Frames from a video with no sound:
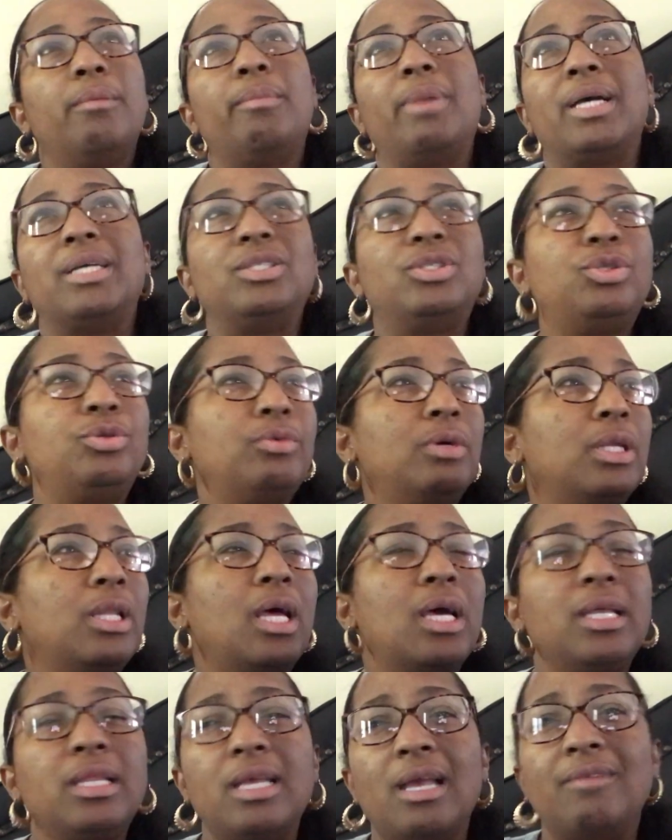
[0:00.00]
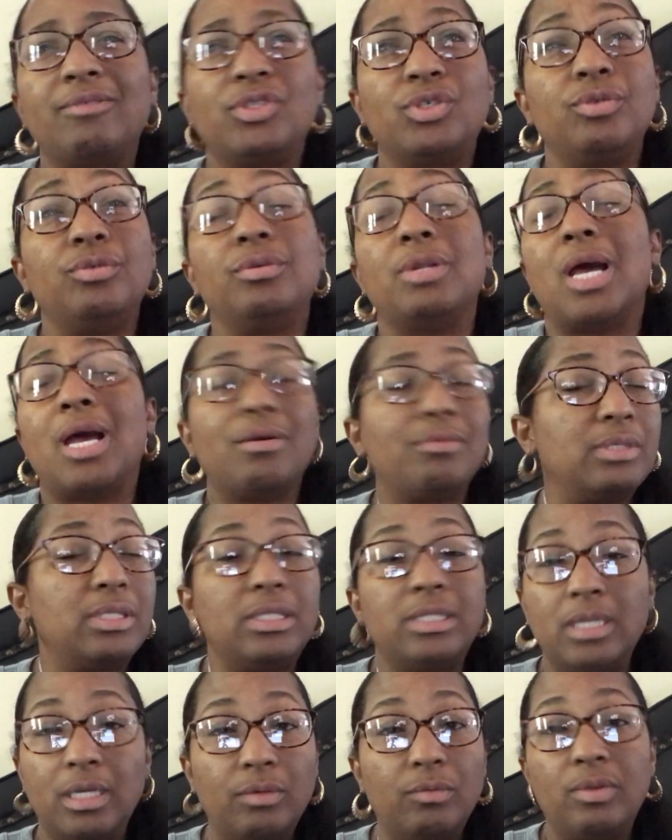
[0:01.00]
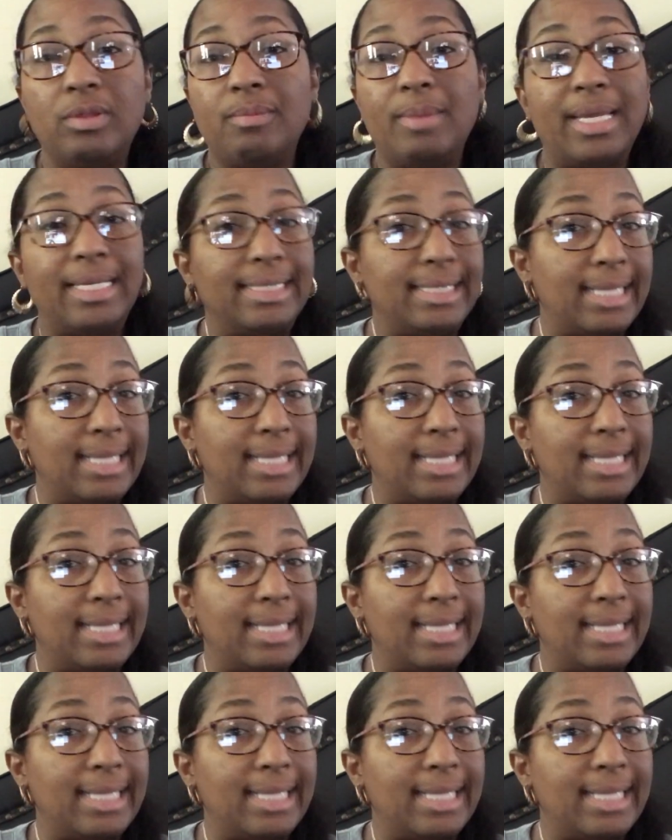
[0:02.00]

By 2 o'clock in the afternoon, I was done with my